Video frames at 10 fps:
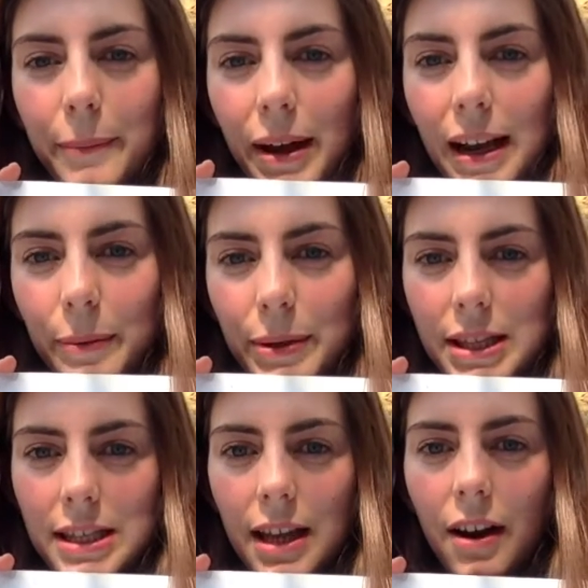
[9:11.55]

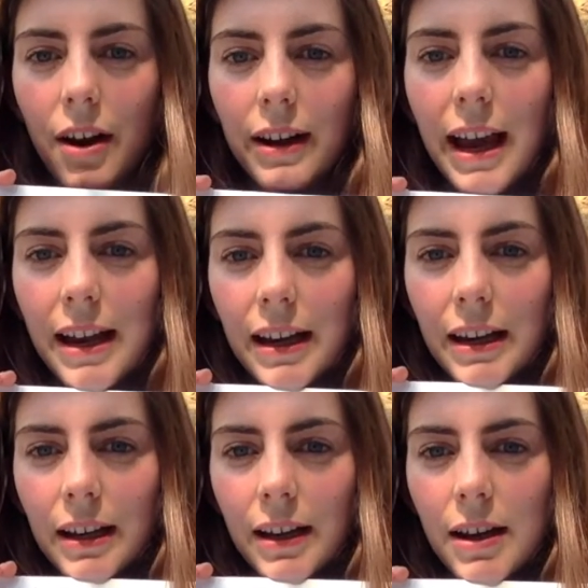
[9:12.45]
elements that are
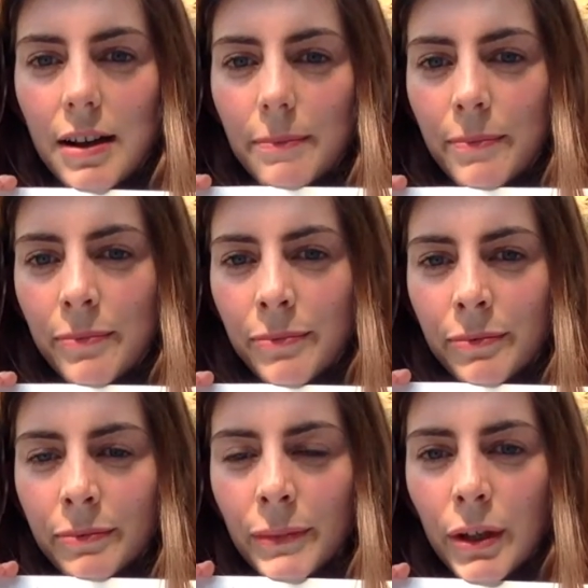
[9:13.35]
getting,
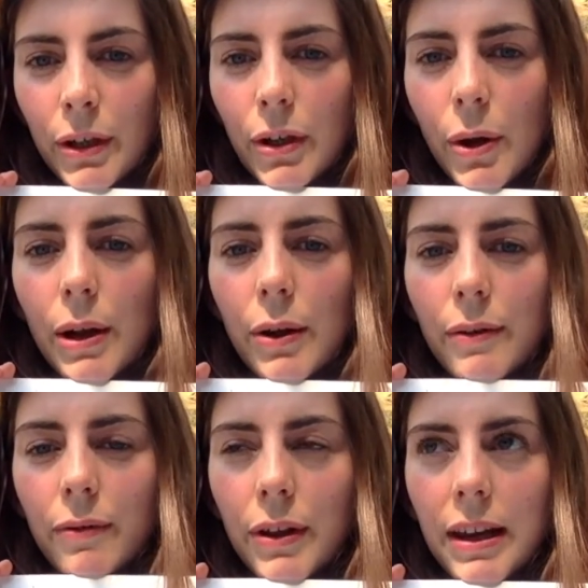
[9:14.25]
a lot
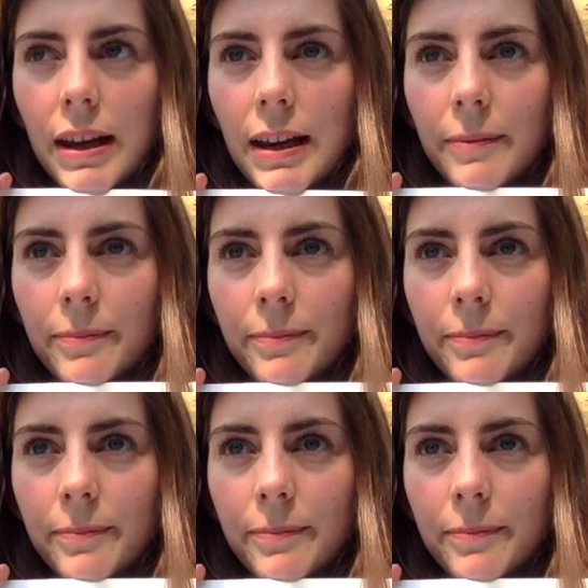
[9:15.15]
of the